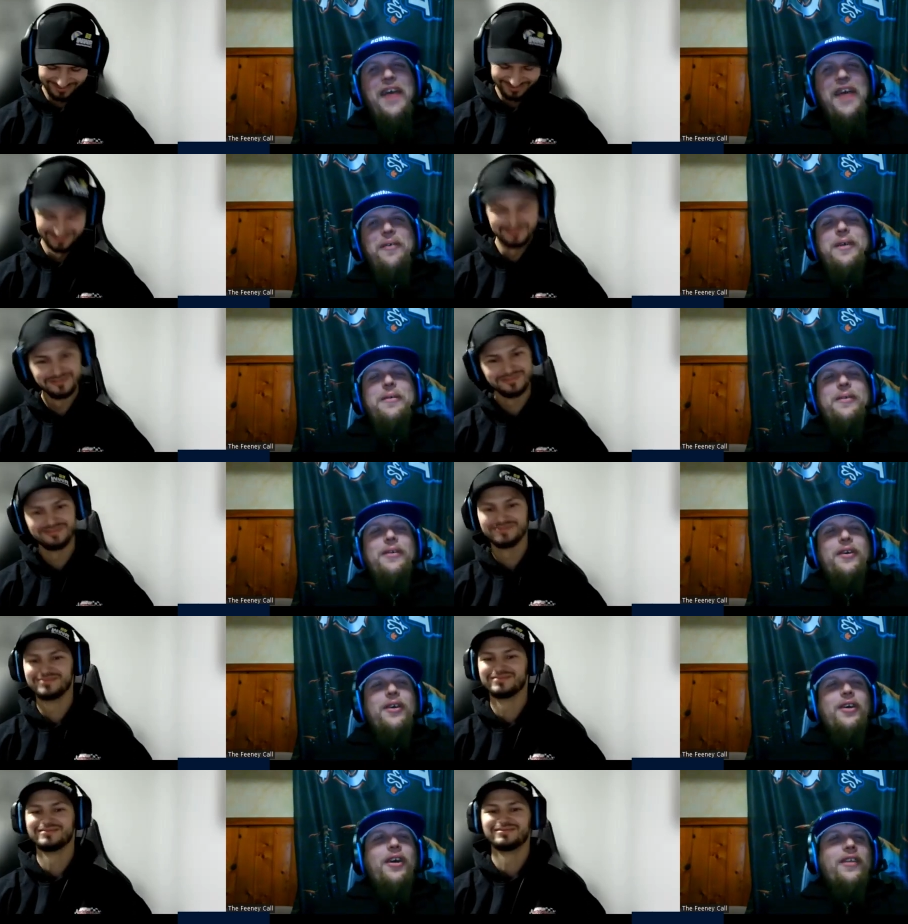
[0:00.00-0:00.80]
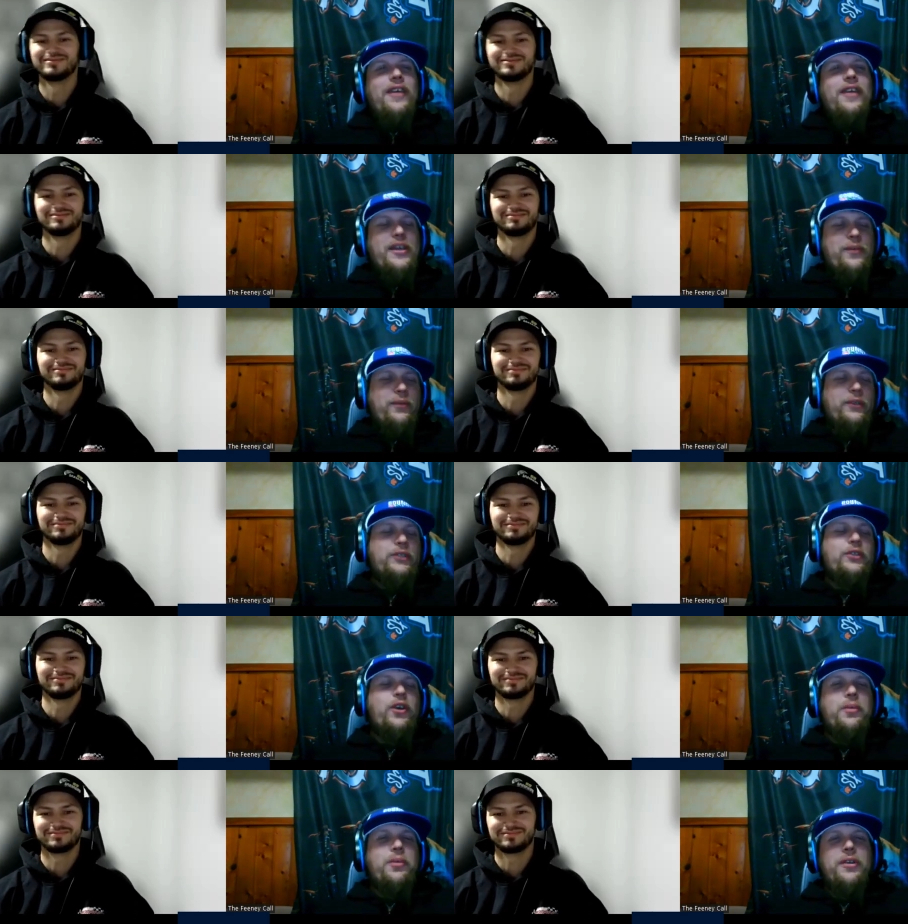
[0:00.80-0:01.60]
Speaker 1: anyway, thanks for
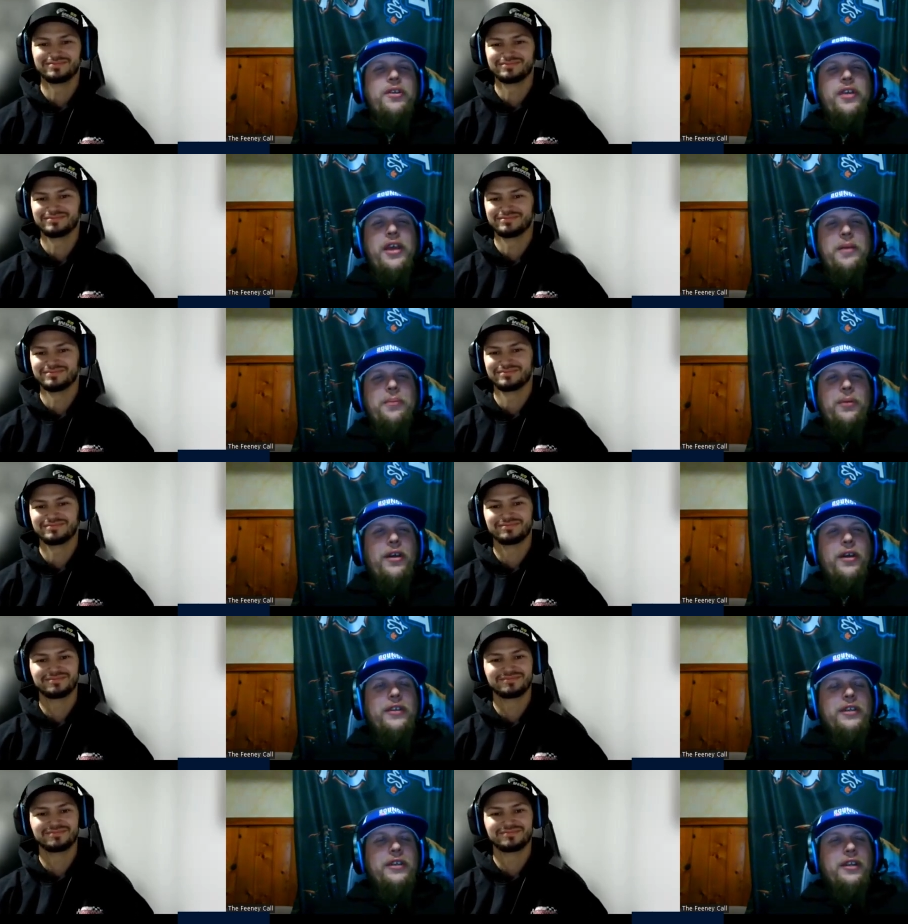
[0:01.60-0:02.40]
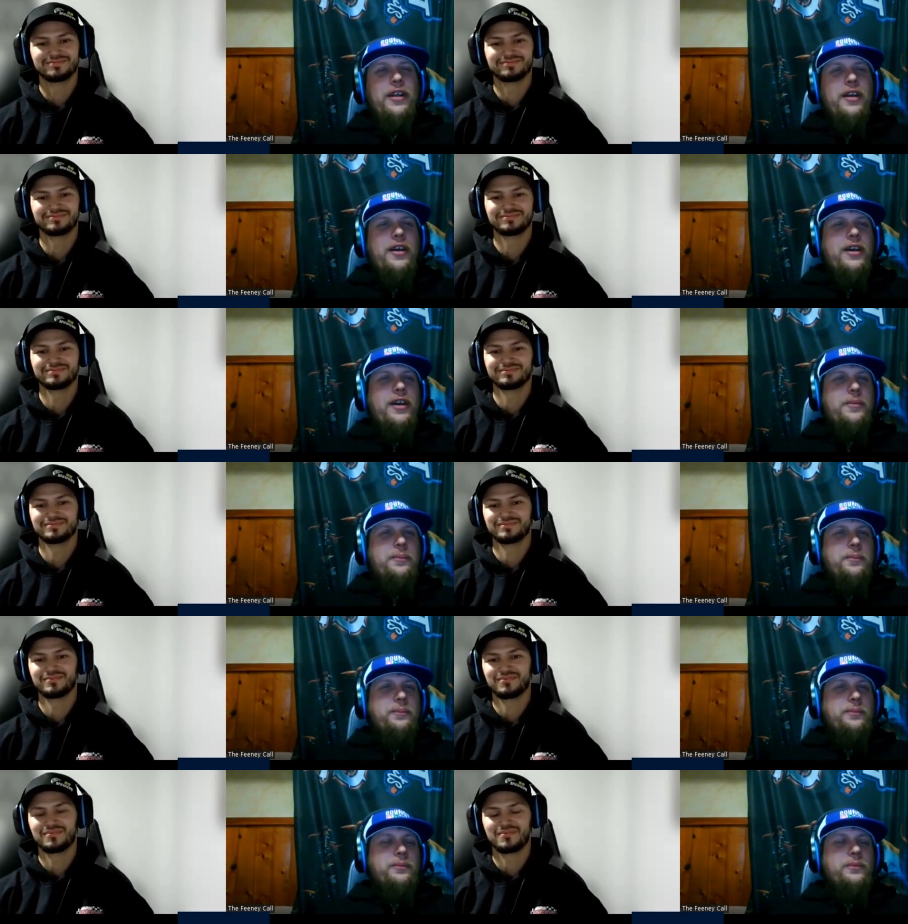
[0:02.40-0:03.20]
joining me tonight, brother. Uh,
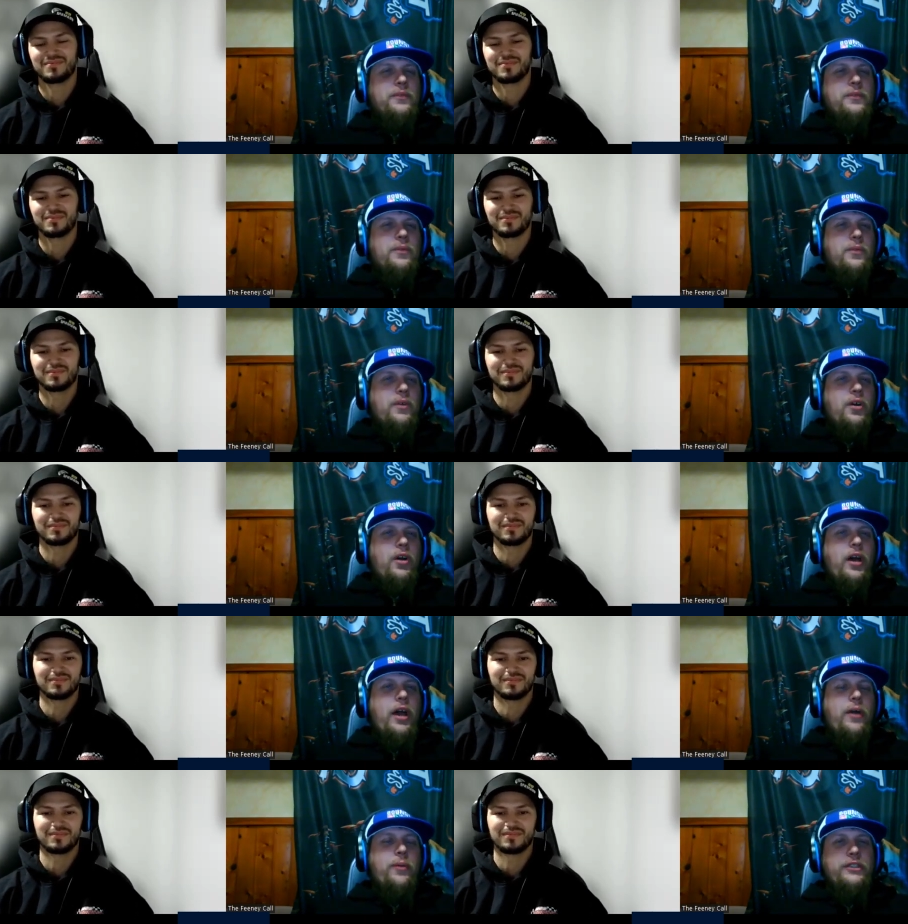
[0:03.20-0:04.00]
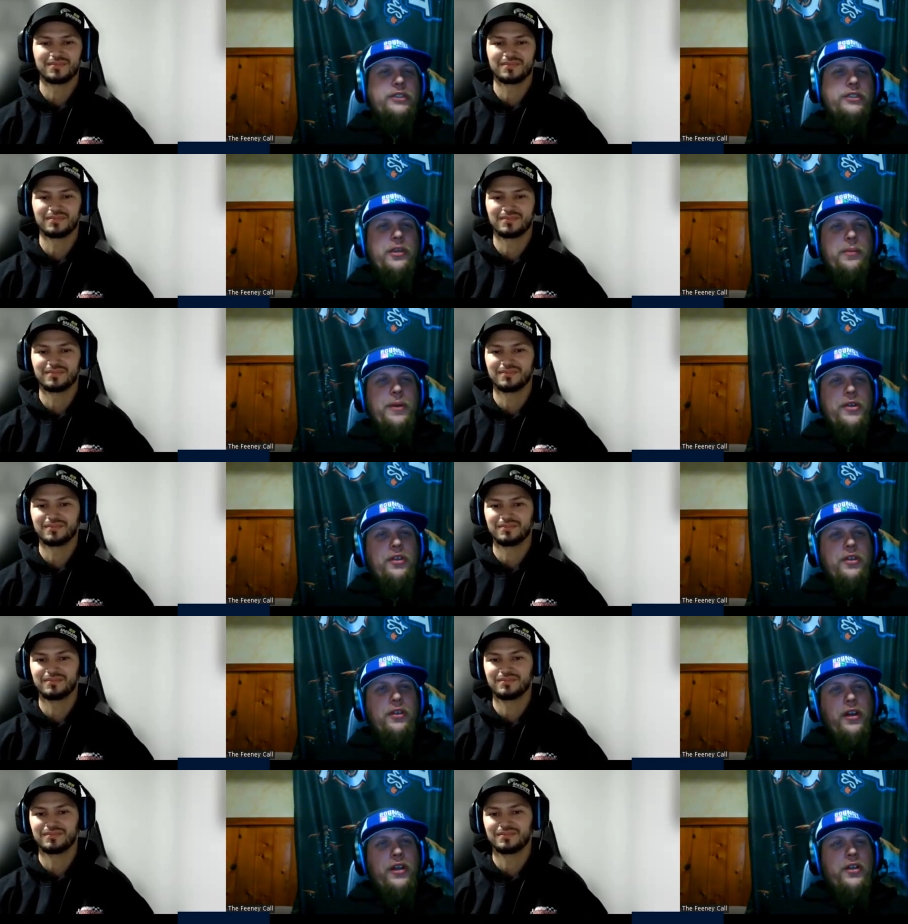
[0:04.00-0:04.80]
I wish you the
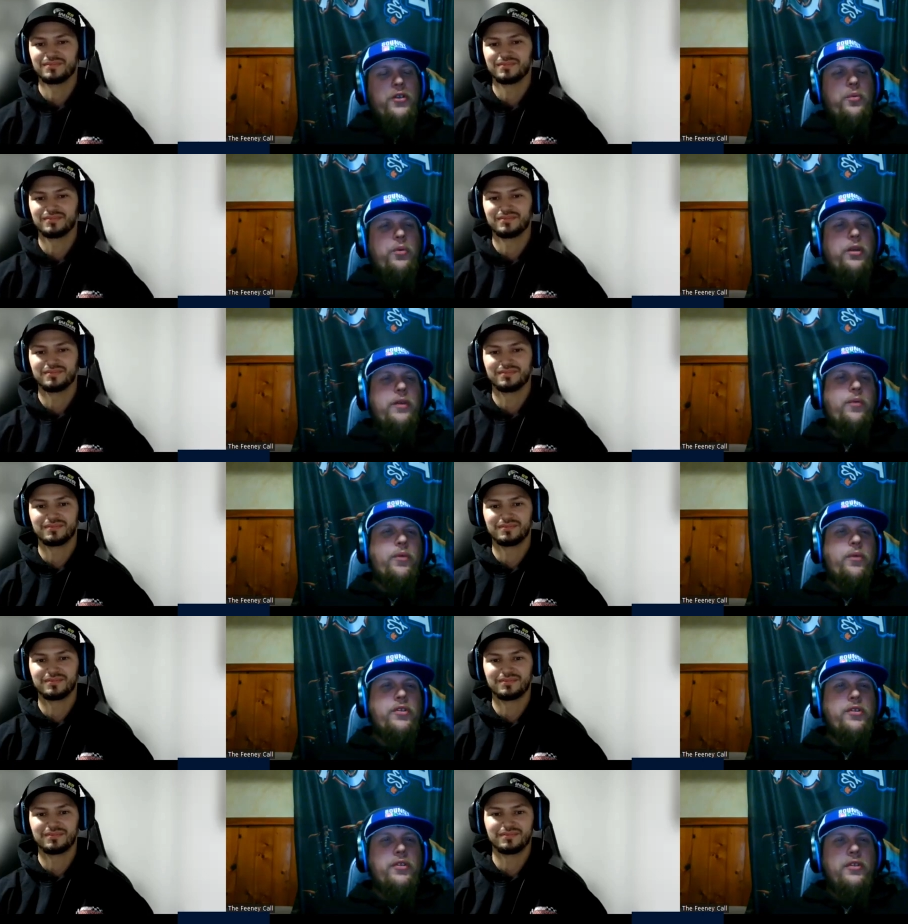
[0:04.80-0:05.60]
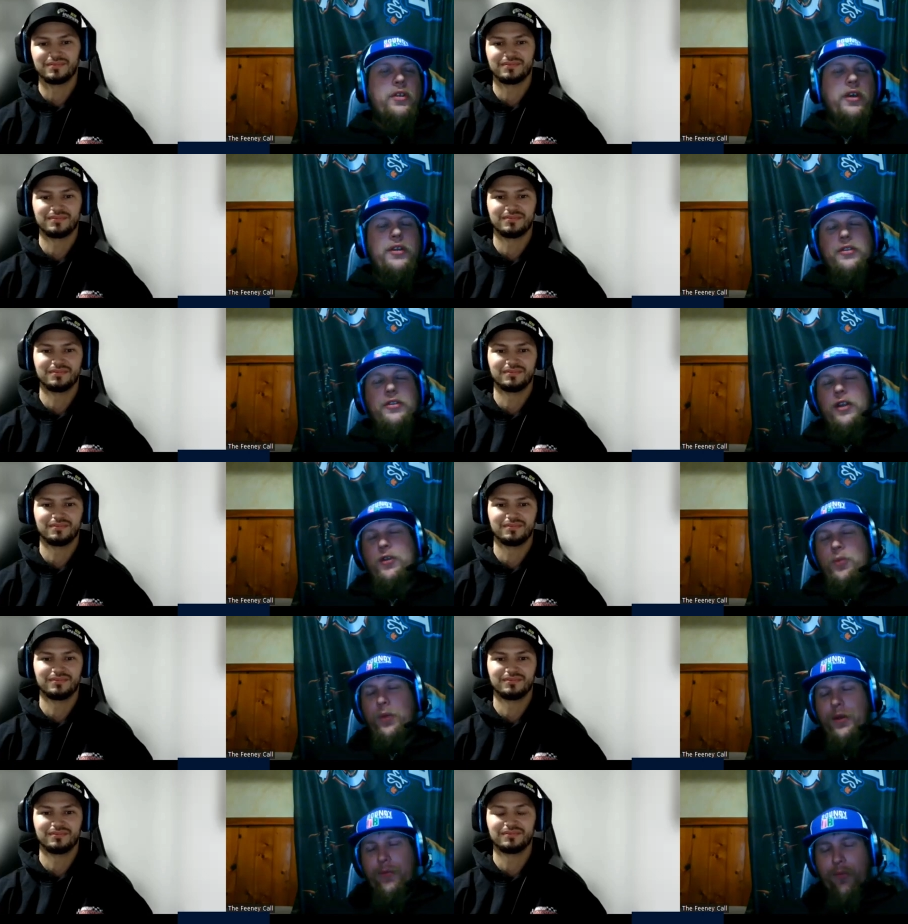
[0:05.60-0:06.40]
best of luck in 2014, uh, not
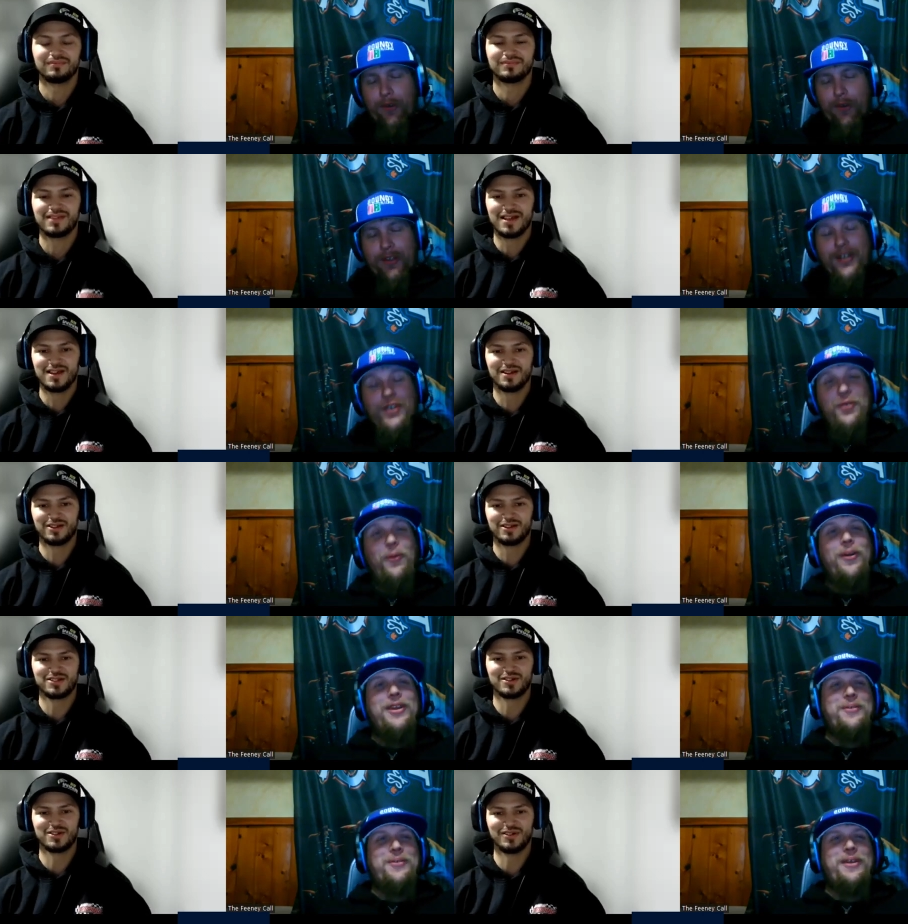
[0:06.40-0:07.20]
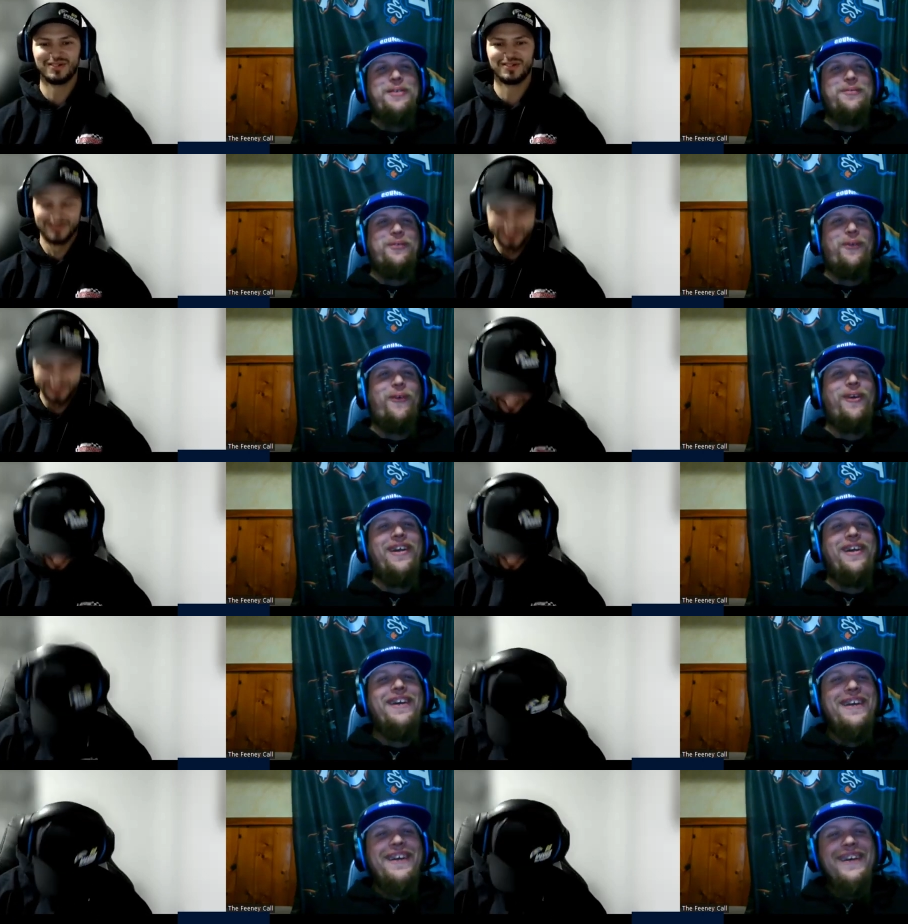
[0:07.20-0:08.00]
2014, 2024.